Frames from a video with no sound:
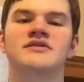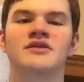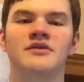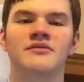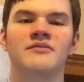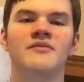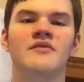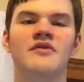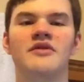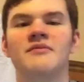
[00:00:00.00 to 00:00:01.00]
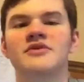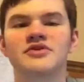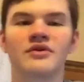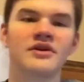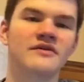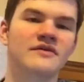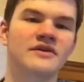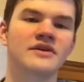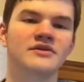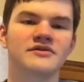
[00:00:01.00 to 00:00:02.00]
You know, the majority of the
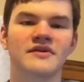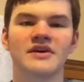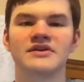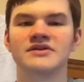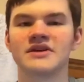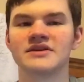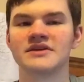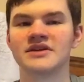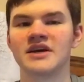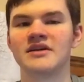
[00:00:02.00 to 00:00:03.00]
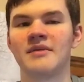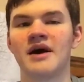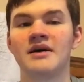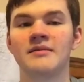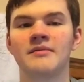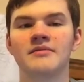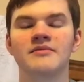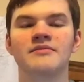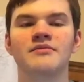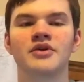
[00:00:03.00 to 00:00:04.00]
Eagles fans, as I said in my
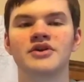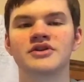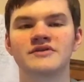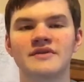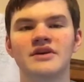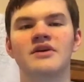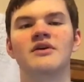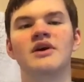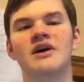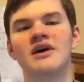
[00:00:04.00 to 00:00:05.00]
predictions video,